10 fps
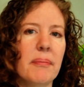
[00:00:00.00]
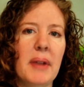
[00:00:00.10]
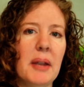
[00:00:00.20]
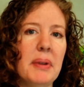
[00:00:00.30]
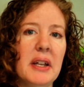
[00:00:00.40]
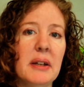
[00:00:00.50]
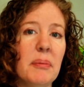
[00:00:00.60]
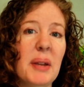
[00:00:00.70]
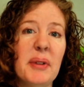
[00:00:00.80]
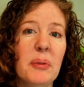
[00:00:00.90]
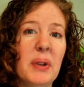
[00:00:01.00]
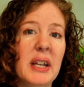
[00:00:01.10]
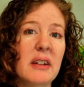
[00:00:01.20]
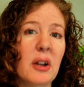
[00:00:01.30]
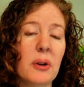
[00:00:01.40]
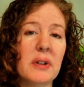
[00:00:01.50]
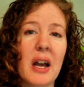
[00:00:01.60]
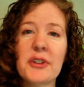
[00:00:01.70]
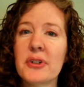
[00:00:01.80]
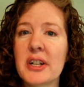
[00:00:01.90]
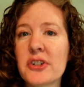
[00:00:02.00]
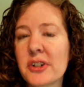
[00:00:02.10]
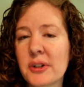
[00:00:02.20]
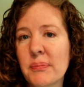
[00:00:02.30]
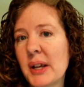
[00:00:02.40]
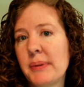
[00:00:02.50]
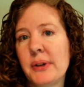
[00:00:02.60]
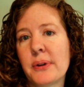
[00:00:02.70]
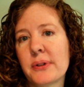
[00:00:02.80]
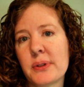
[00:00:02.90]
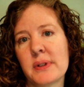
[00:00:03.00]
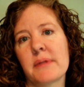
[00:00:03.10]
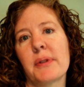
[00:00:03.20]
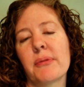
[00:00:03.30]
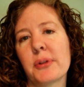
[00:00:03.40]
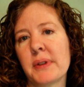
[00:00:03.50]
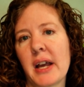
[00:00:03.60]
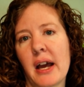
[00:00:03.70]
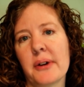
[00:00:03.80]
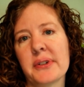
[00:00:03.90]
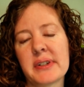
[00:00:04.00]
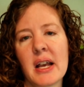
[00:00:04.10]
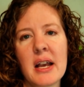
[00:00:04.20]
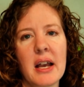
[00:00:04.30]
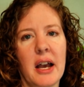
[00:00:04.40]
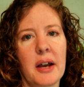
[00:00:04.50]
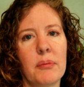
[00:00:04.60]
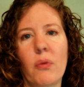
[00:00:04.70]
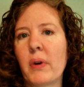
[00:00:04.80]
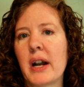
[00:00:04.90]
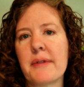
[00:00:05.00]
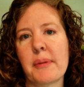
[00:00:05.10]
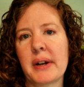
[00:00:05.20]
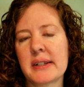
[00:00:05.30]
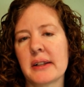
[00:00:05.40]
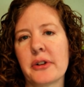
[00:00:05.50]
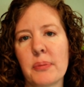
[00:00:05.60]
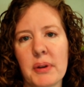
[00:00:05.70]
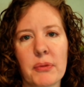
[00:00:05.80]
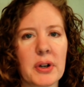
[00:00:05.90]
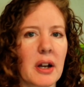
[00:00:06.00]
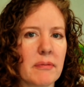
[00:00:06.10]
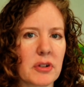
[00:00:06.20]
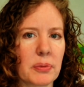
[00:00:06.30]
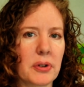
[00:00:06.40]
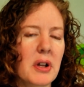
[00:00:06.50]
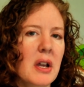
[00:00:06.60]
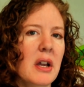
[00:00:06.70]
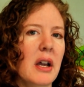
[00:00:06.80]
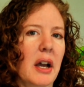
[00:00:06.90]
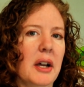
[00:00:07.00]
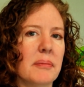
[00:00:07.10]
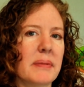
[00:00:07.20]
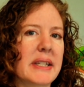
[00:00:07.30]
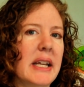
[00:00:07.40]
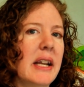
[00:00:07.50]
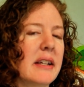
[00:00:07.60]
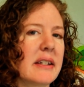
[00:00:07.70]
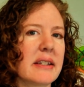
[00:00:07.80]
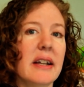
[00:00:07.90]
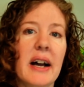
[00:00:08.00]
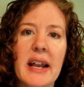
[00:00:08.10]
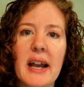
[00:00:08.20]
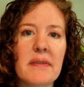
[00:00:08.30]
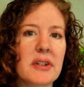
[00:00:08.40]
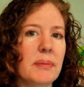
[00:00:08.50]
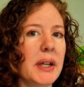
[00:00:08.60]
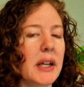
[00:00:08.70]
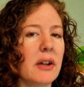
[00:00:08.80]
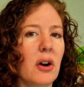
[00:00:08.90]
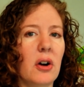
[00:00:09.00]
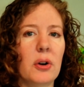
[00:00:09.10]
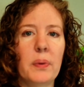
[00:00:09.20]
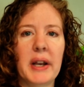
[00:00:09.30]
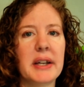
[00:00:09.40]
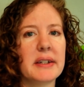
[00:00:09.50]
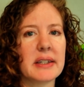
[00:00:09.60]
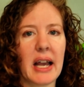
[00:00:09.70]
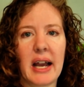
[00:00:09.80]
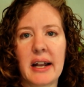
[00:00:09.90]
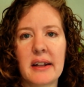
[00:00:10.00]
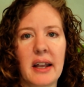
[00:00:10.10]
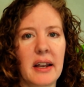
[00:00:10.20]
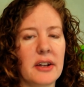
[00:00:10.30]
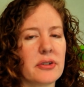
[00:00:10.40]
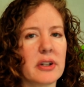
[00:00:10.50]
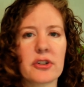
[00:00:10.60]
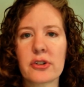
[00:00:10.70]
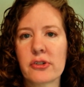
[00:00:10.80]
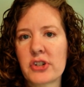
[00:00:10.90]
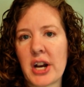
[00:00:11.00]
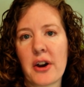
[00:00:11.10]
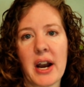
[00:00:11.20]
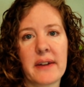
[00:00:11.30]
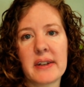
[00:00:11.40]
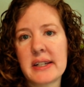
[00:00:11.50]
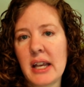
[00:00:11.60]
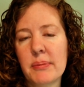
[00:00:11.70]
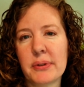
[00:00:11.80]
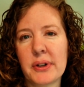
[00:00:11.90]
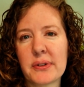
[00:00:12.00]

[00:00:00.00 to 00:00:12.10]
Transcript: Maybe we go non-traditional. Maybe you go to a different room in the house where everybody's a little bit more comfortable. Seating does not have to be always at a traditional chair at the table.